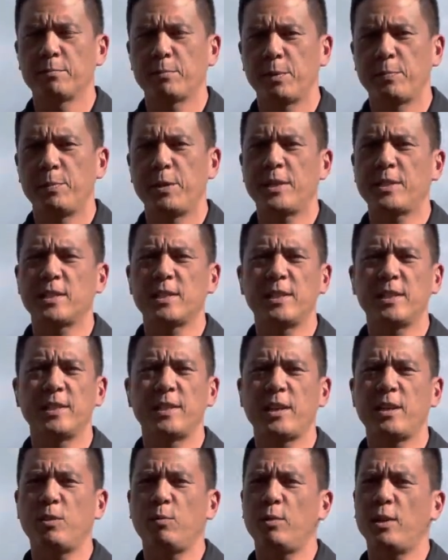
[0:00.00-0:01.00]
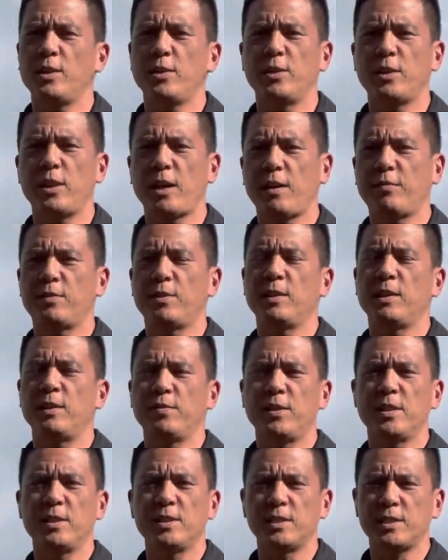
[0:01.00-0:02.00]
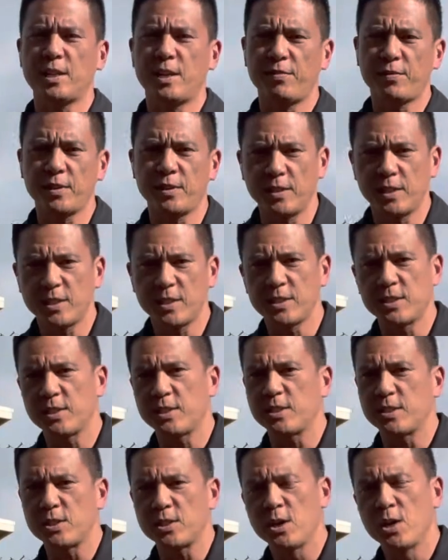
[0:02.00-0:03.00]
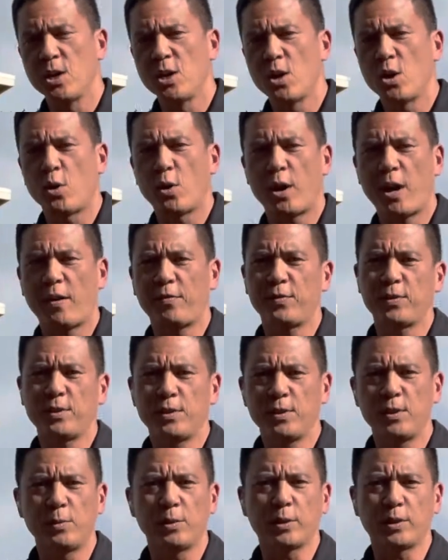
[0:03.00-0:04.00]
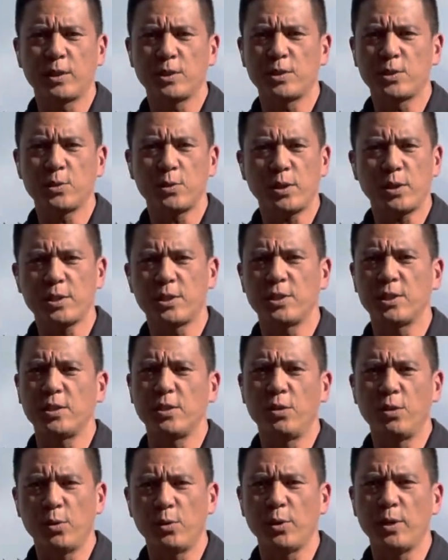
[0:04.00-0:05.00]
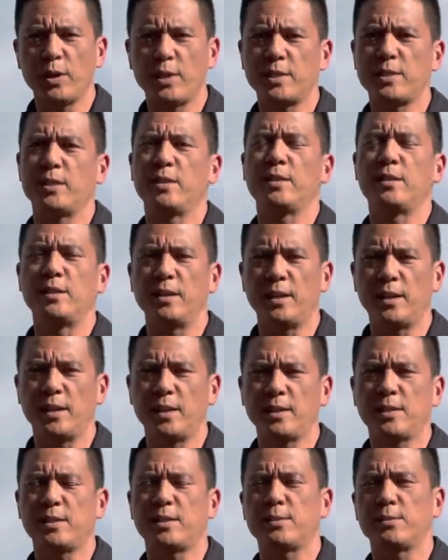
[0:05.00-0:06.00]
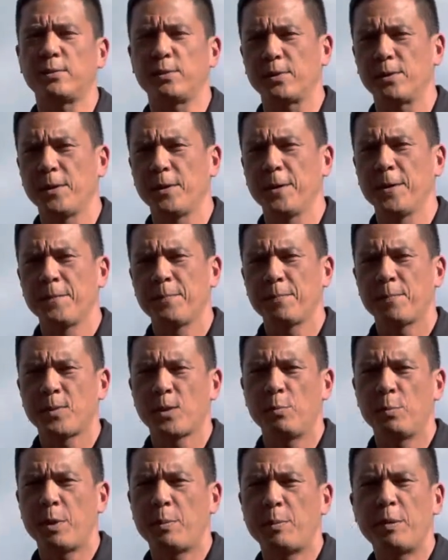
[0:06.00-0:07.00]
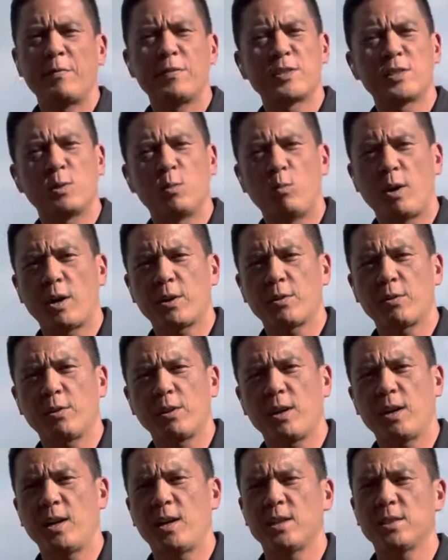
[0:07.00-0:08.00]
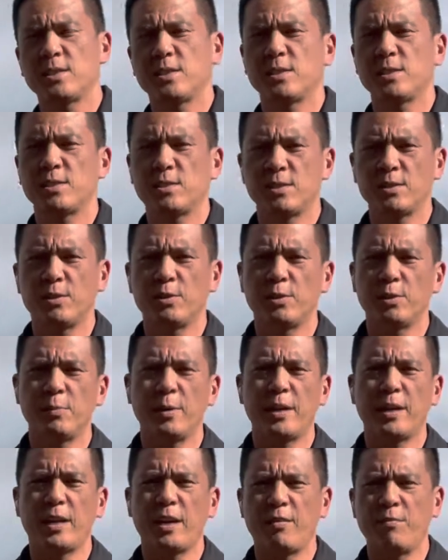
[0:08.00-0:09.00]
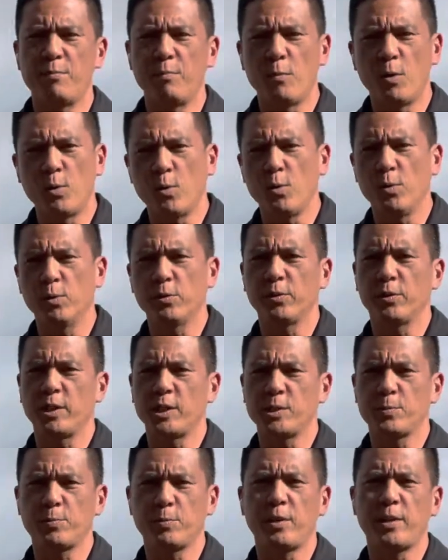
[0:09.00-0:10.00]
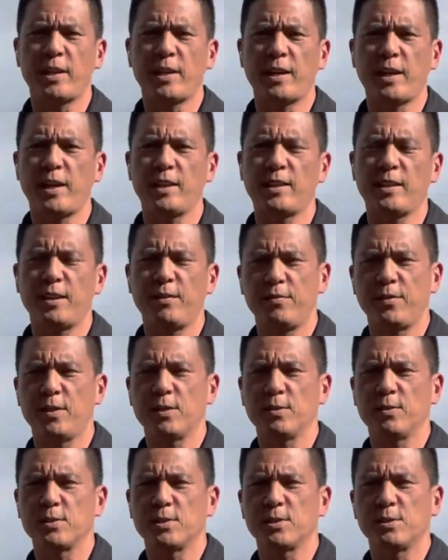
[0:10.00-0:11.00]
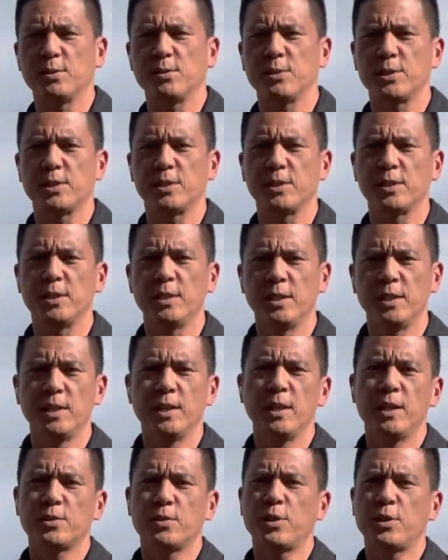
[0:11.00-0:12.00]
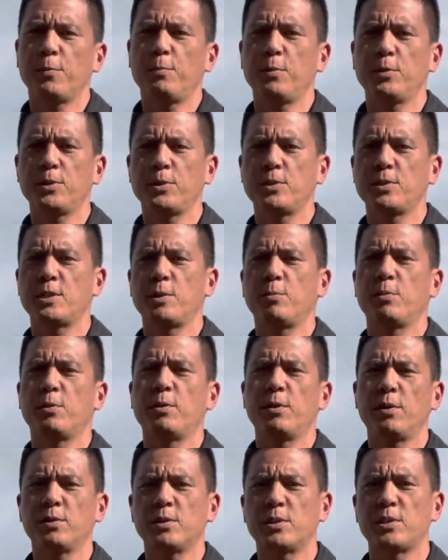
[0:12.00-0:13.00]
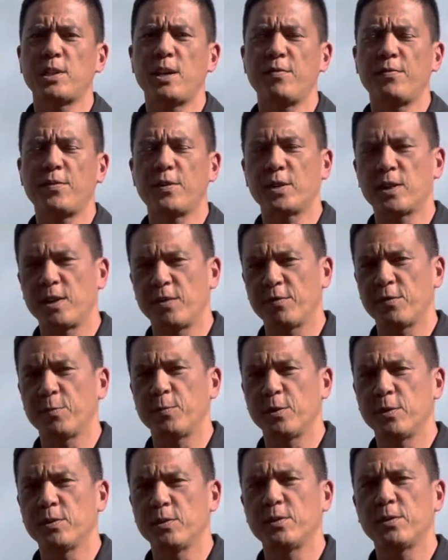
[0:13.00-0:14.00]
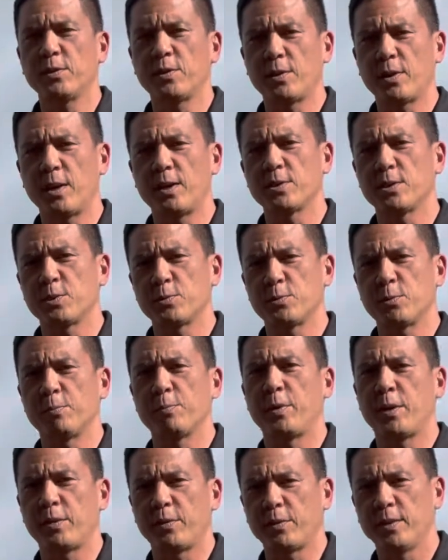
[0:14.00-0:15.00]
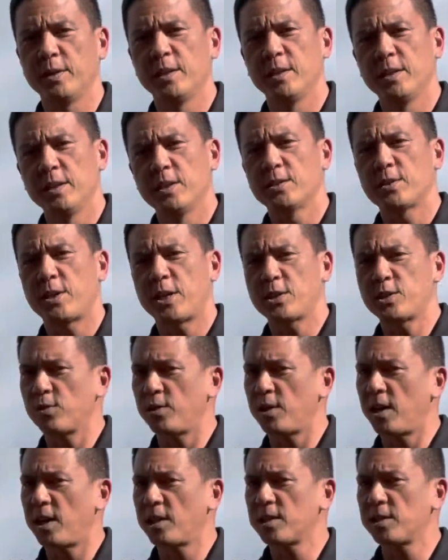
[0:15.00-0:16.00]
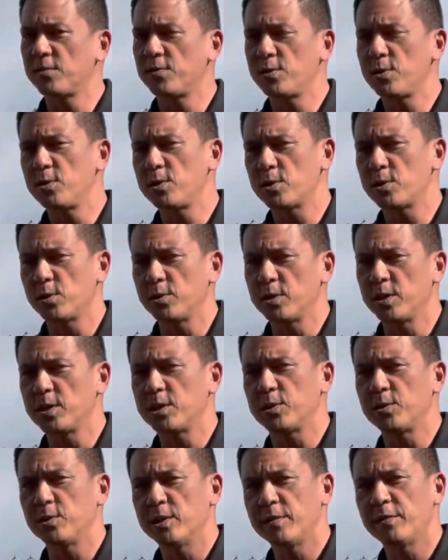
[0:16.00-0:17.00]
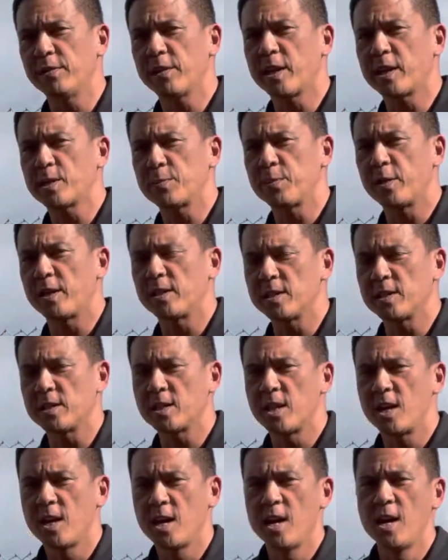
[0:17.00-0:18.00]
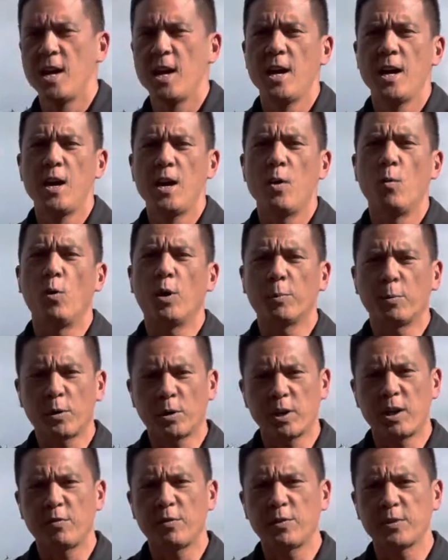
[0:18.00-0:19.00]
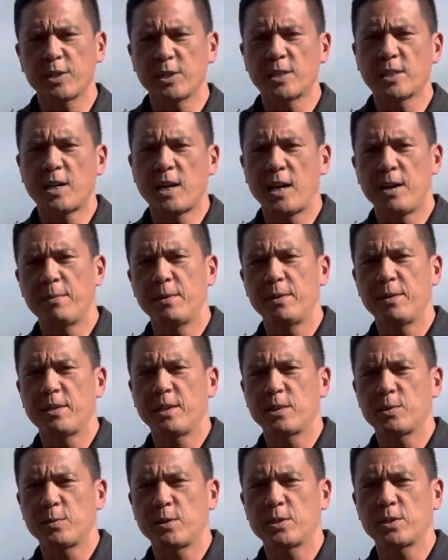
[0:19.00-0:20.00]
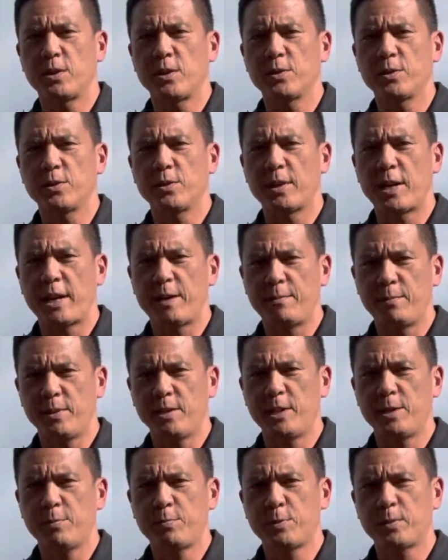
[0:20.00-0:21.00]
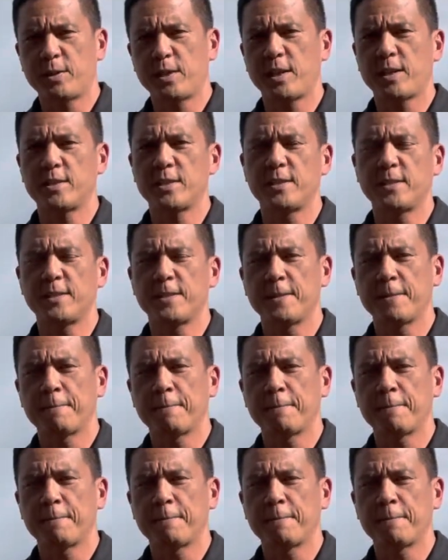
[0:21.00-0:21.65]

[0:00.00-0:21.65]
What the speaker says: But basically, they don't want you to have to live in unsafe conditions or have to deal with construction noise and dust, or maybe if it's a water loss, you might have mold, and they spray that antifungal solution. So they'll put you somewhere else safe and comfortable until your house is repaired. So that's your loss of use or additional living expense. One more coverage that's common is what's called your liability protection.